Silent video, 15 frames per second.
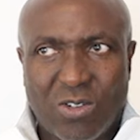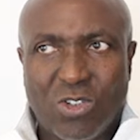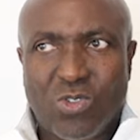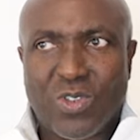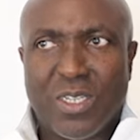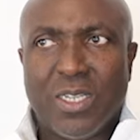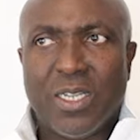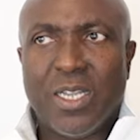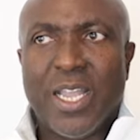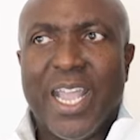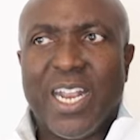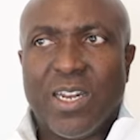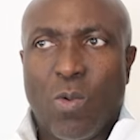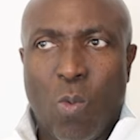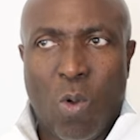country
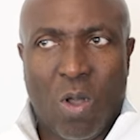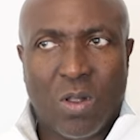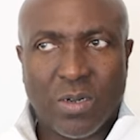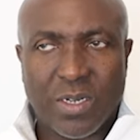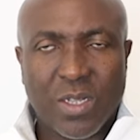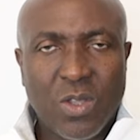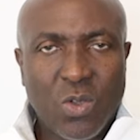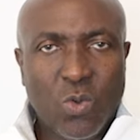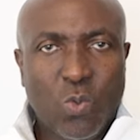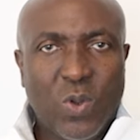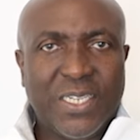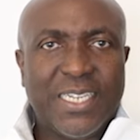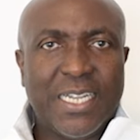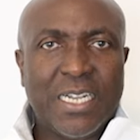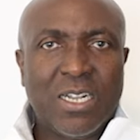in the world
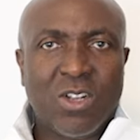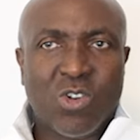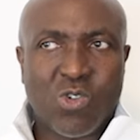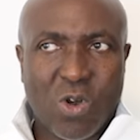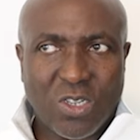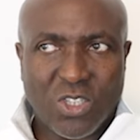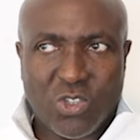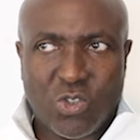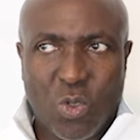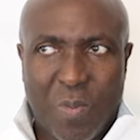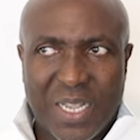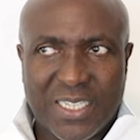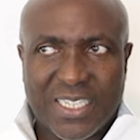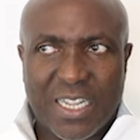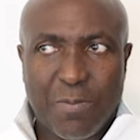with a gross
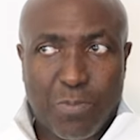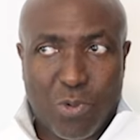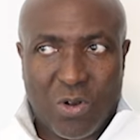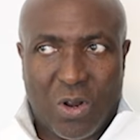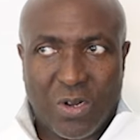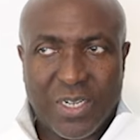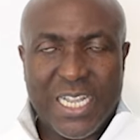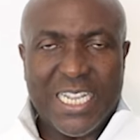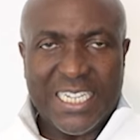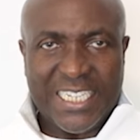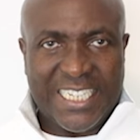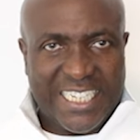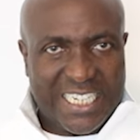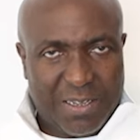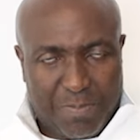domestic product,
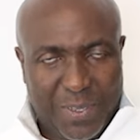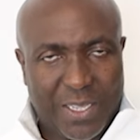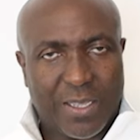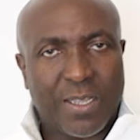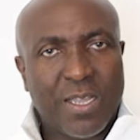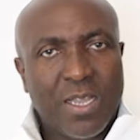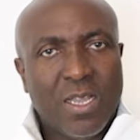GDP.